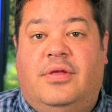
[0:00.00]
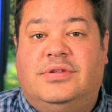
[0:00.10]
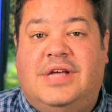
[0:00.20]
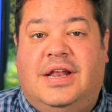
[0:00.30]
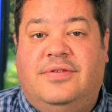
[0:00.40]
Those
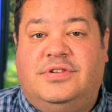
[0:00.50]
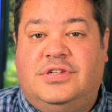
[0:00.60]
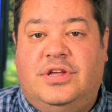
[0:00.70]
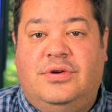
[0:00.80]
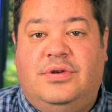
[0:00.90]
kind of
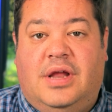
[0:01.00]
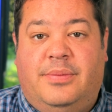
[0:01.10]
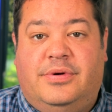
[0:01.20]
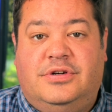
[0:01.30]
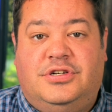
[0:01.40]
skewed
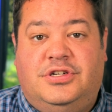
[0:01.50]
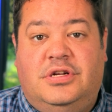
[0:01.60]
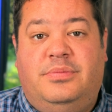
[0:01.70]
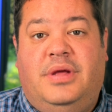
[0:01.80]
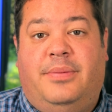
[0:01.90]
numbers
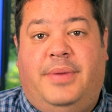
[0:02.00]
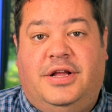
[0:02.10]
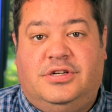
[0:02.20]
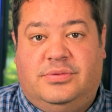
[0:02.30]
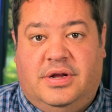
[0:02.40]
should be a
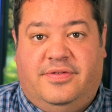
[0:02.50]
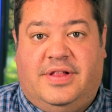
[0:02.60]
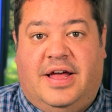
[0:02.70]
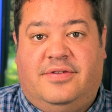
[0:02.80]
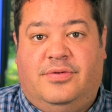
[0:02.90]
major red
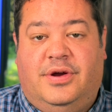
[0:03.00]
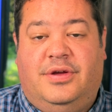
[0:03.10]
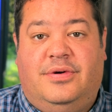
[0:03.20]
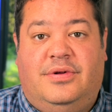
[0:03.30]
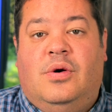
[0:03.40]
flag for
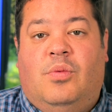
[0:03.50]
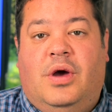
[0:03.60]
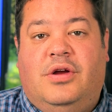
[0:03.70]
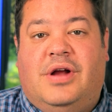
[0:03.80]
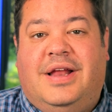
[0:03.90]
you.
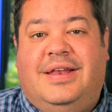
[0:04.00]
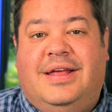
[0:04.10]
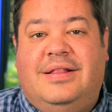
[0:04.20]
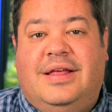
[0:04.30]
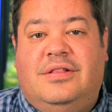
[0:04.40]
What you're
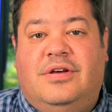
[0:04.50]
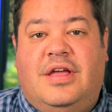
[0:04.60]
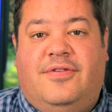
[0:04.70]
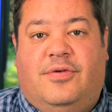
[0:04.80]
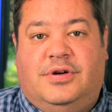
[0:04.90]
ideally
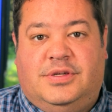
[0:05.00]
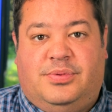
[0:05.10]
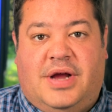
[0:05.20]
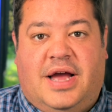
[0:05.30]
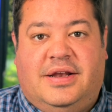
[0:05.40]
looking for is a
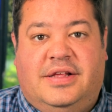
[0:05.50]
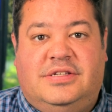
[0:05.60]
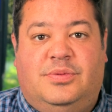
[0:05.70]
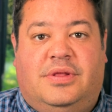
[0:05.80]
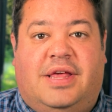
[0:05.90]

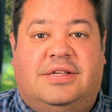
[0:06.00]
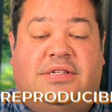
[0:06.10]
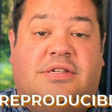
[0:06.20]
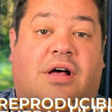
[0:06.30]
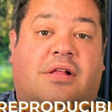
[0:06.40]
practice with a
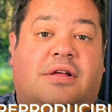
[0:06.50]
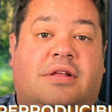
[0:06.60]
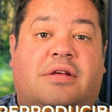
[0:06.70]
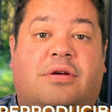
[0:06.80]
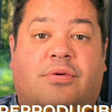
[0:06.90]

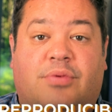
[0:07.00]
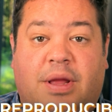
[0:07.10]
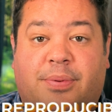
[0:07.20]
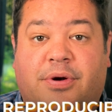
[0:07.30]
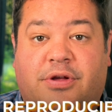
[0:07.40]
solid,
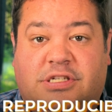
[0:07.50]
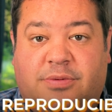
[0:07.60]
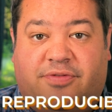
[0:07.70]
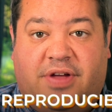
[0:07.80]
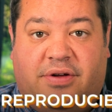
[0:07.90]

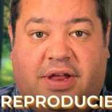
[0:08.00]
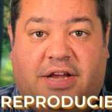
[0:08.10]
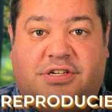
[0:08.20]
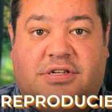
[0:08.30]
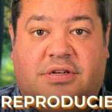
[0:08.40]
reproducible
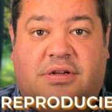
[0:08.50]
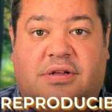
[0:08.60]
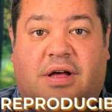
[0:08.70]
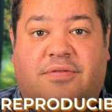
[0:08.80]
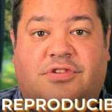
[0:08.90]
foundation
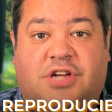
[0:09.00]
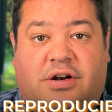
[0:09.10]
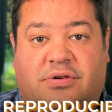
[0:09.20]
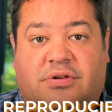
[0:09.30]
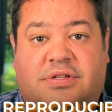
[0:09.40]
of
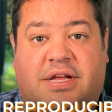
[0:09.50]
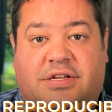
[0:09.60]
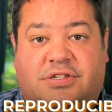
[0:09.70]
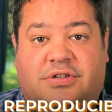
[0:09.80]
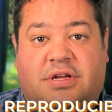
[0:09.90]
general
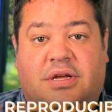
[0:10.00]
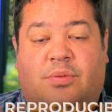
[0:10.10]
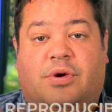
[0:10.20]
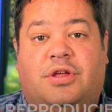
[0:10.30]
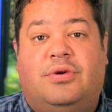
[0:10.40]
dentistry
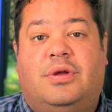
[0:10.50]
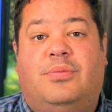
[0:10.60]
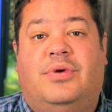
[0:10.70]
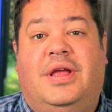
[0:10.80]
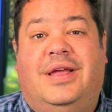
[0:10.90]
where you can
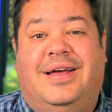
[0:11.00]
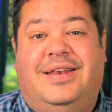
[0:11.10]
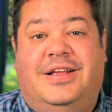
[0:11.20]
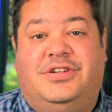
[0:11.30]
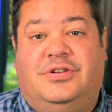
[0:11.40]
bring
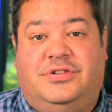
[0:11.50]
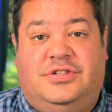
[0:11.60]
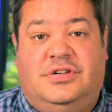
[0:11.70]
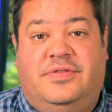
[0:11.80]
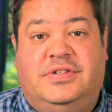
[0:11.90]
additional
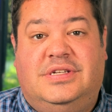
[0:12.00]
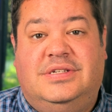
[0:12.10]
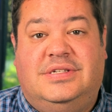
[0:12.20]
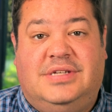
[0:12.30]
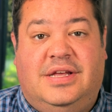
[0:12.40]

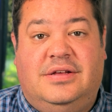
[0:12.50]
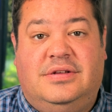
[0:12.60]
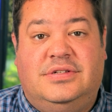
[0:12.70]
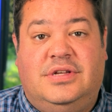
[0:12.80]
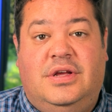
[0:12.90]
services,
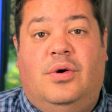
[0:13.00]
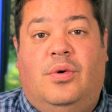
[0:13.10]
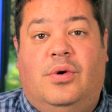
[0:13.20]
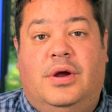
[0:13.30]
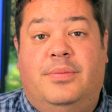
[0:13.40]
skills,
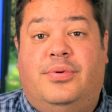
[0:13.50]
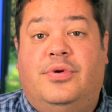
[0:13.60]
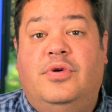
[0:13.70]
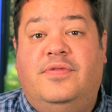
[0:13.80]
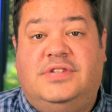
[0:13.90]
or improve